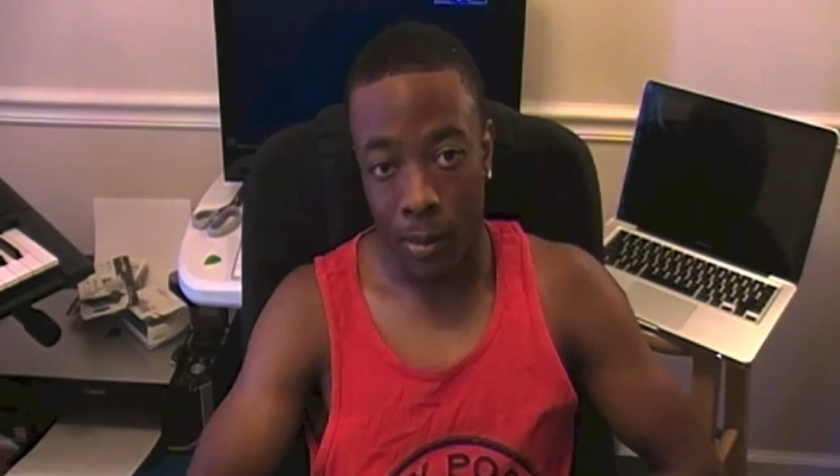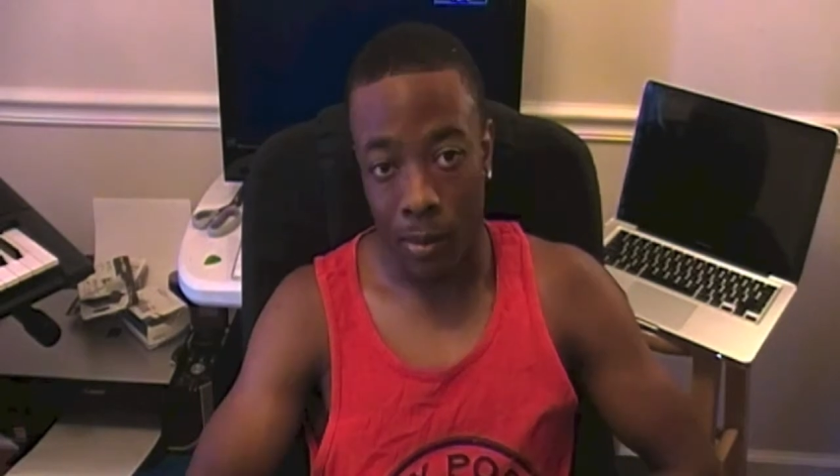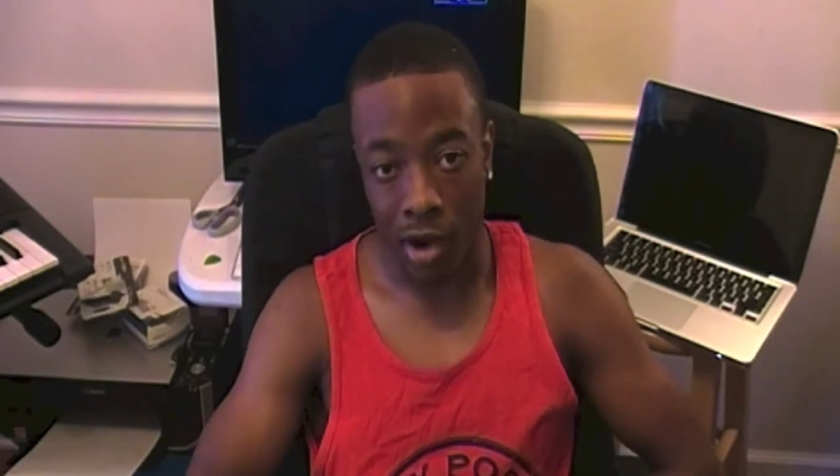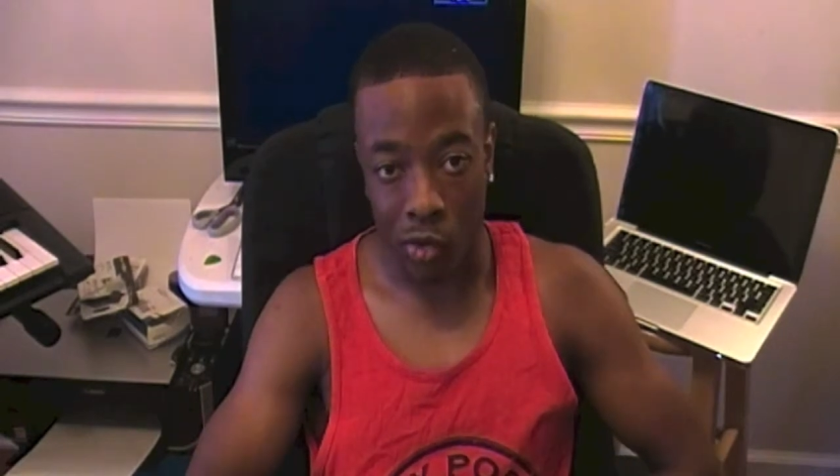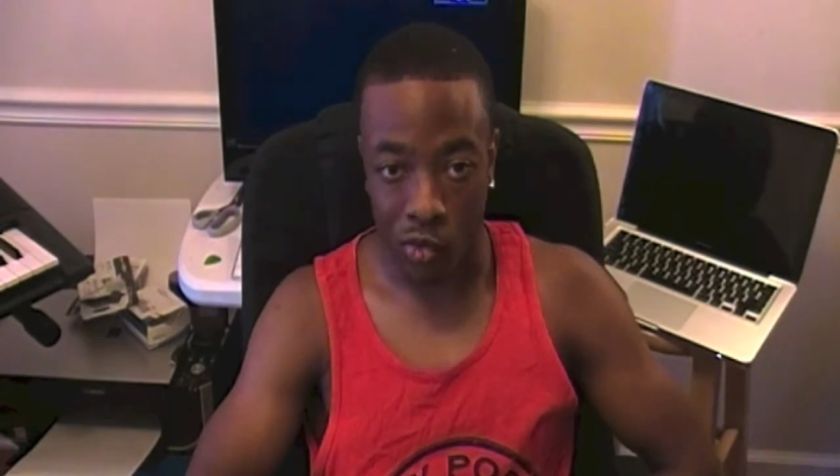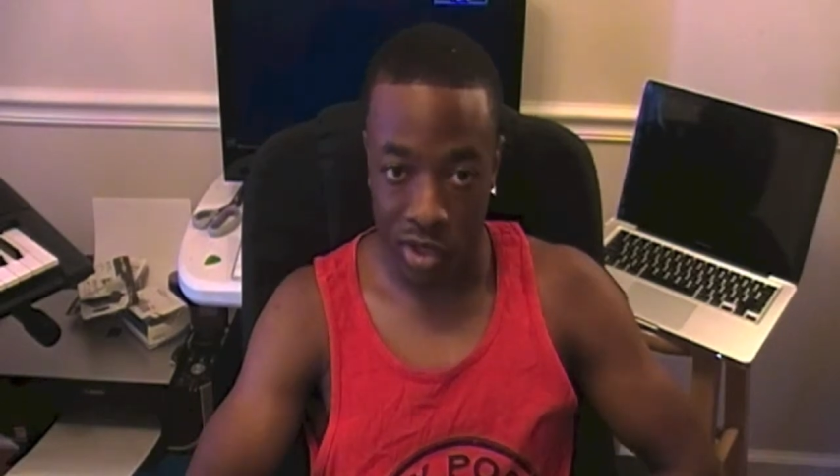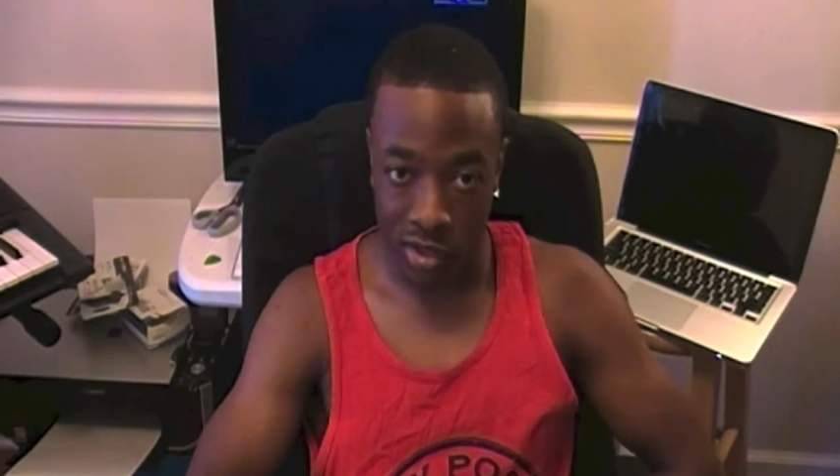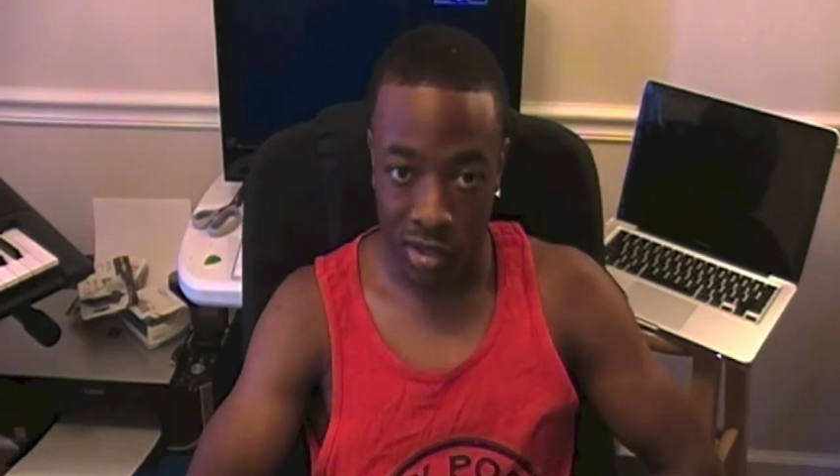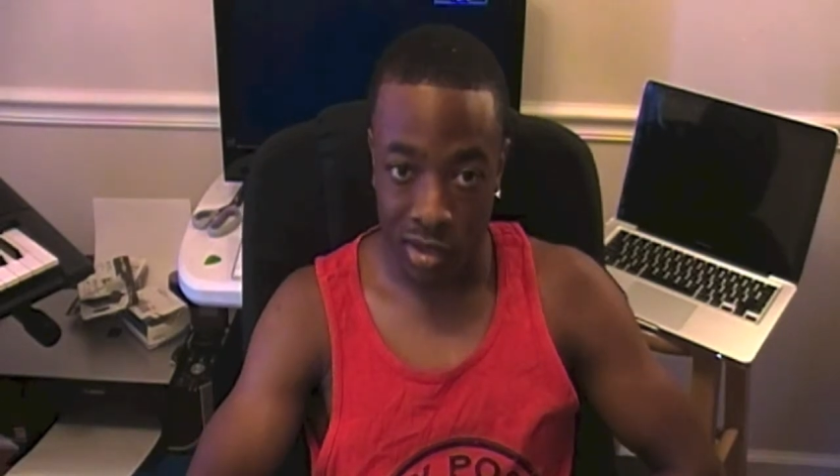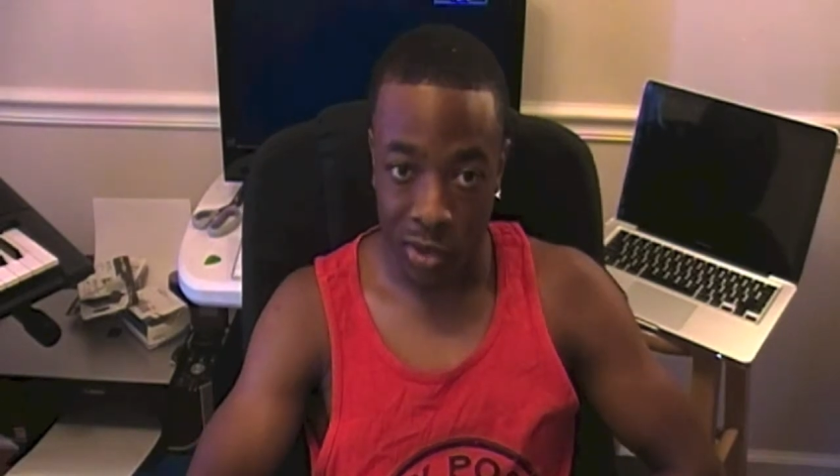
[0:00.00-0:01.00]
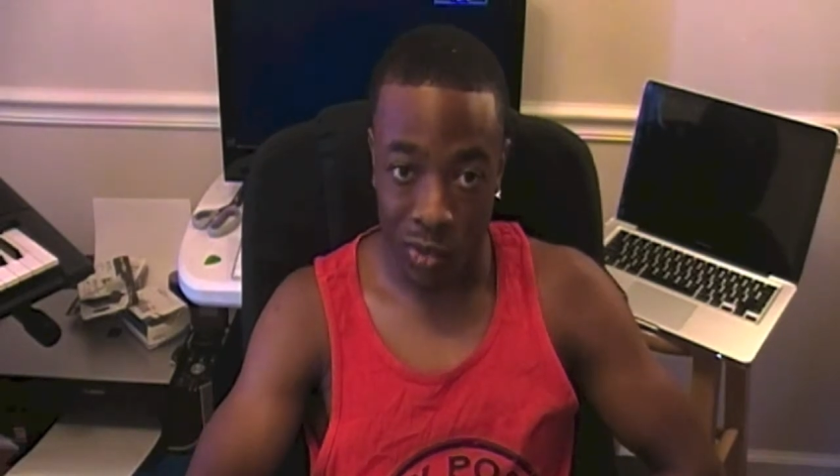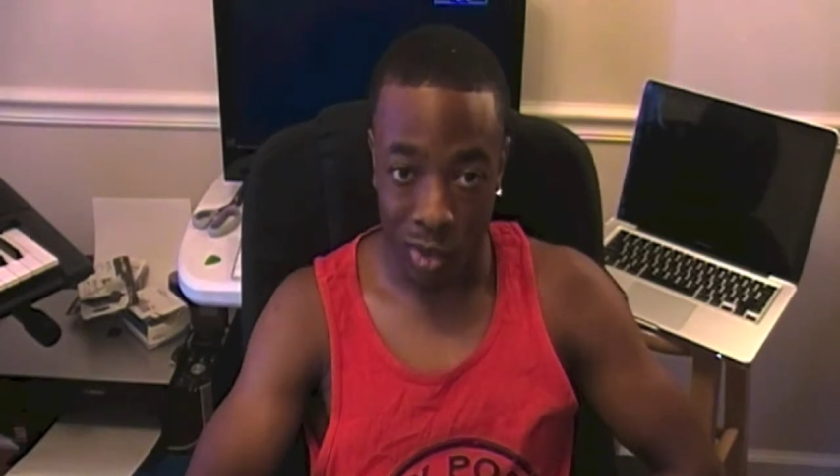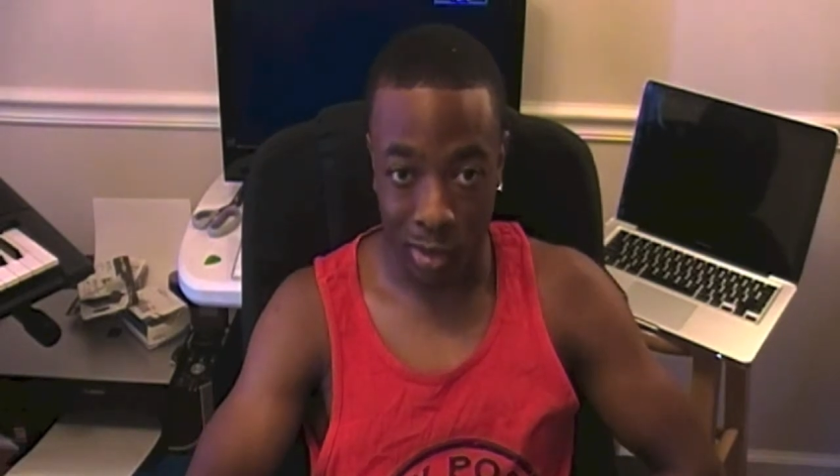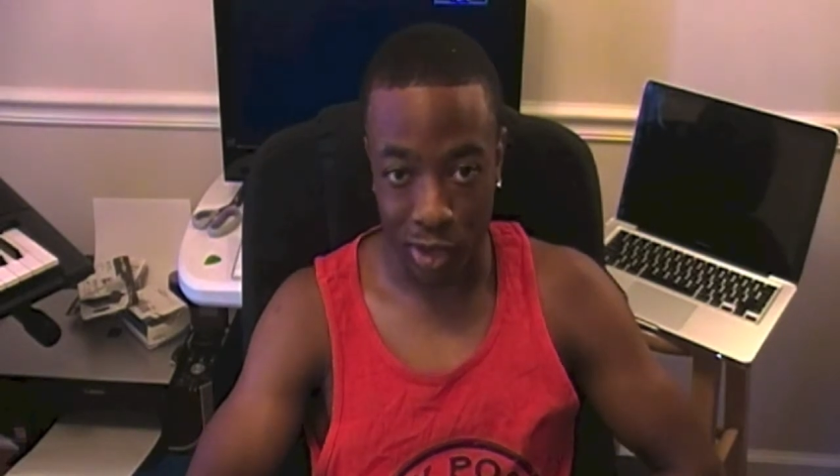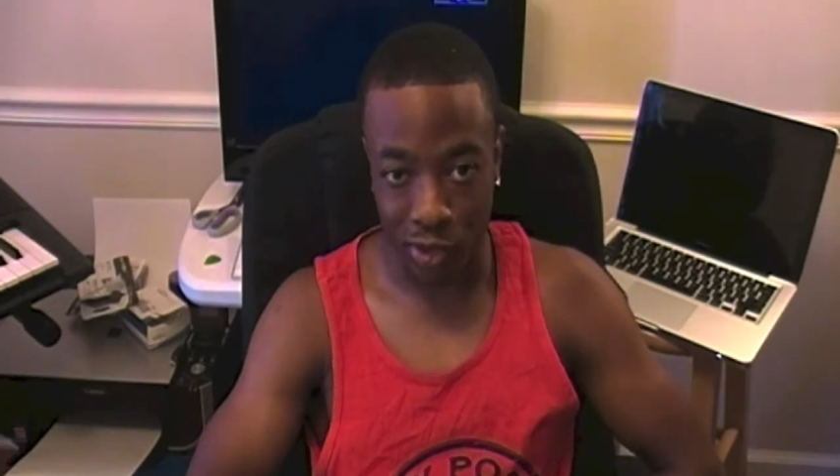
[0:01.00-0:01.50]
My recent
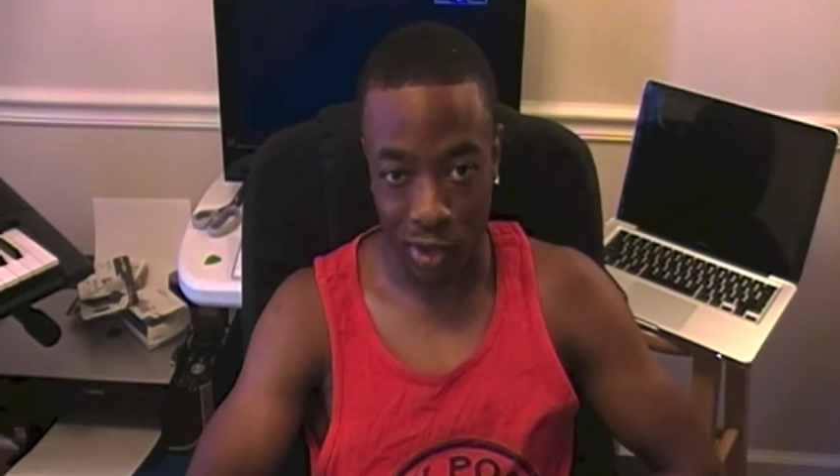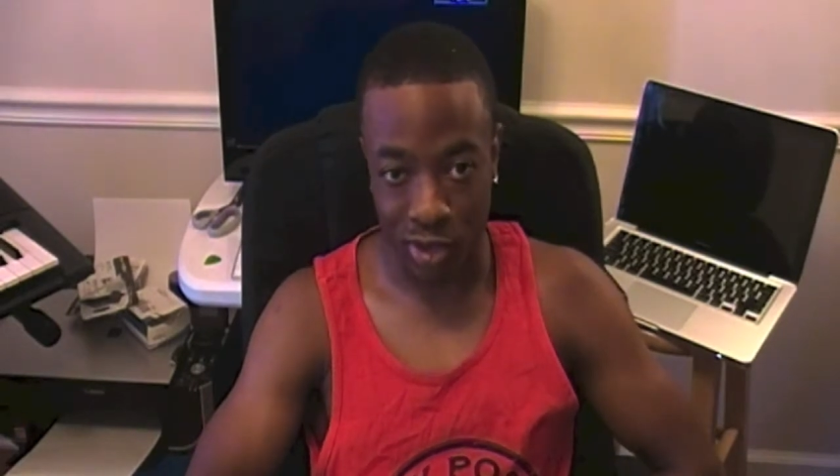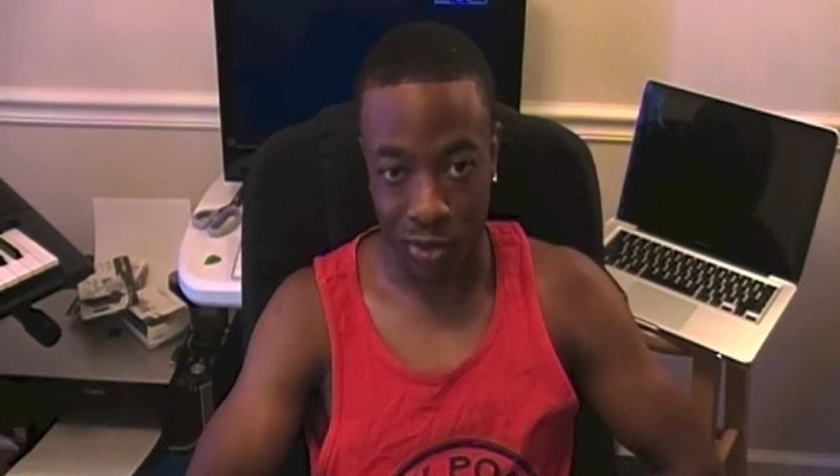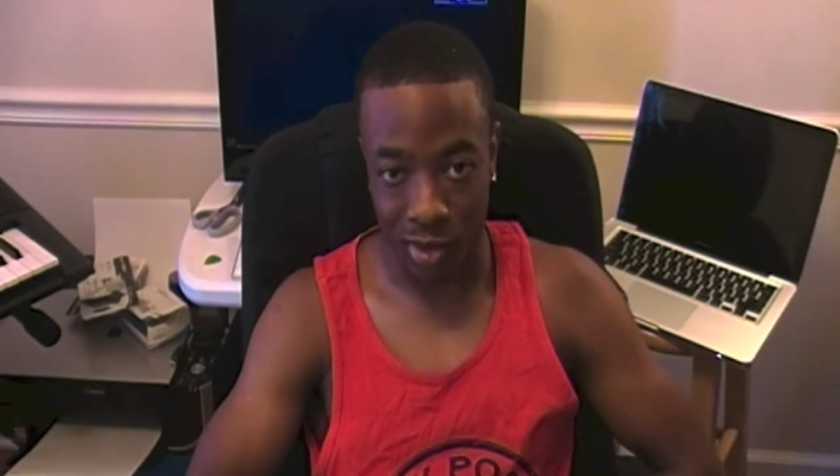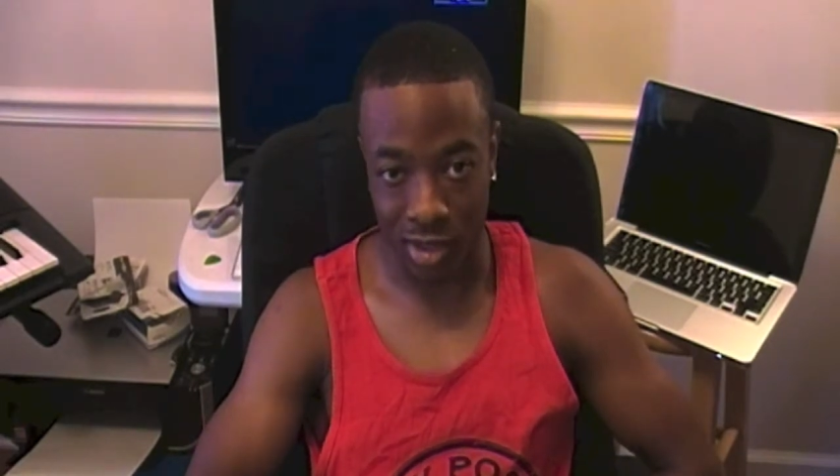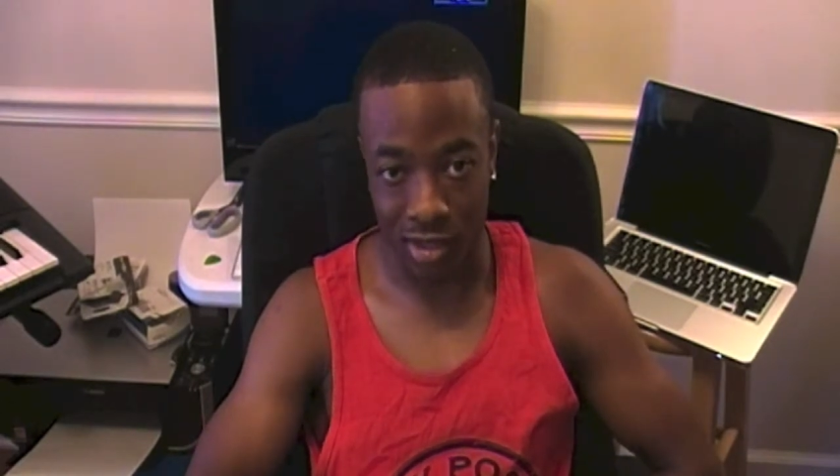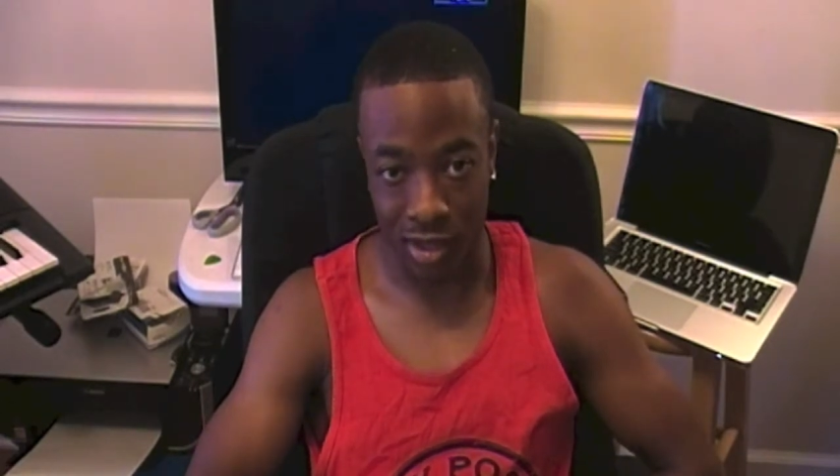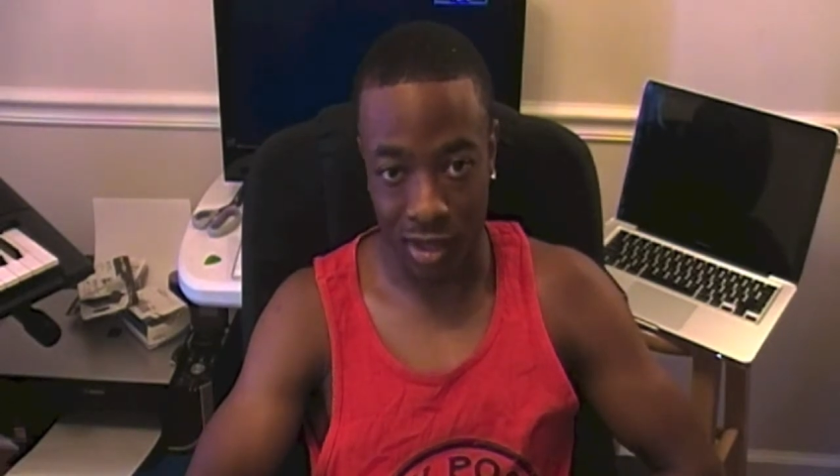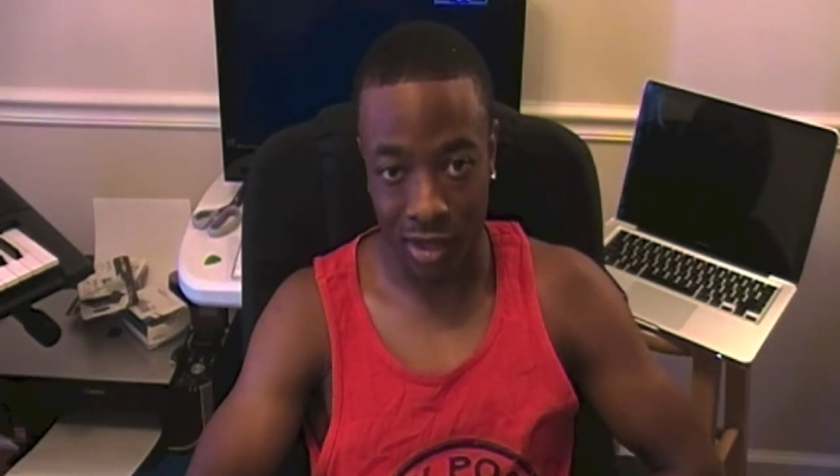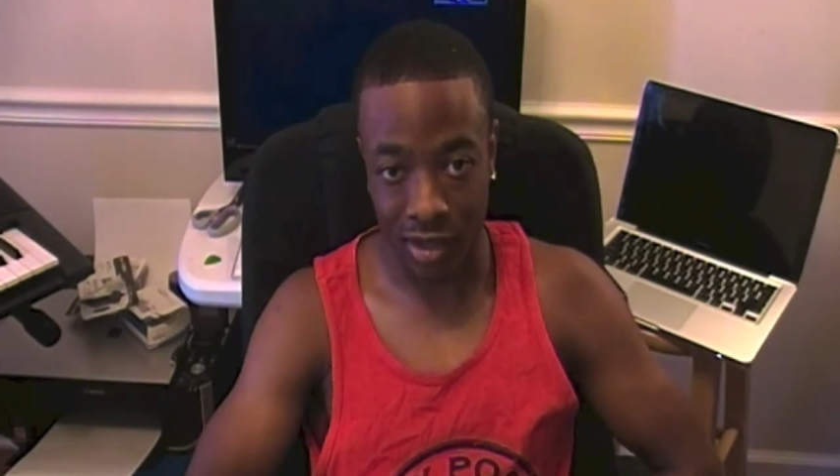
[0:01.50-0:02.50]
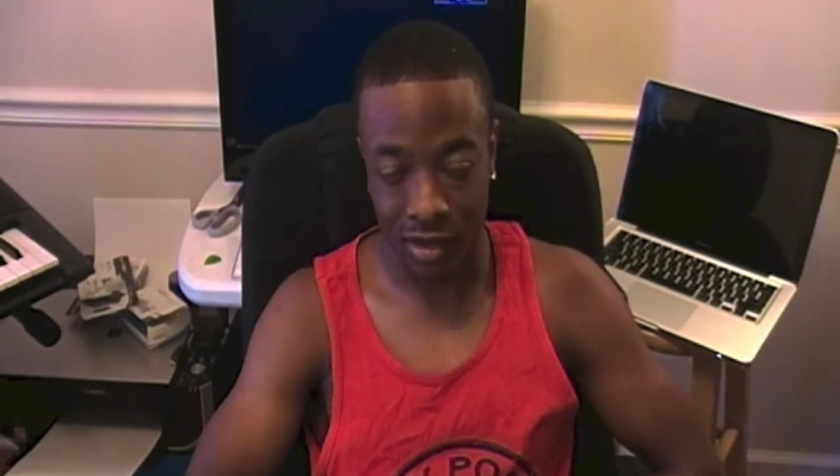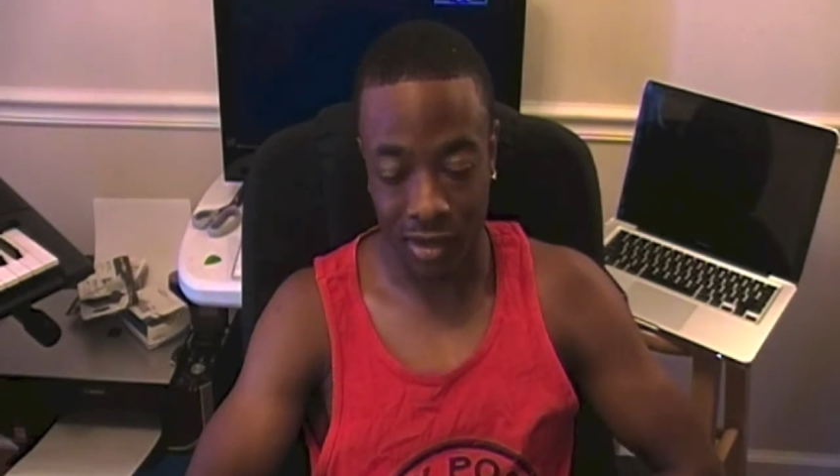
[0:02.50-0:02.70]
Woman Crush Wednesday,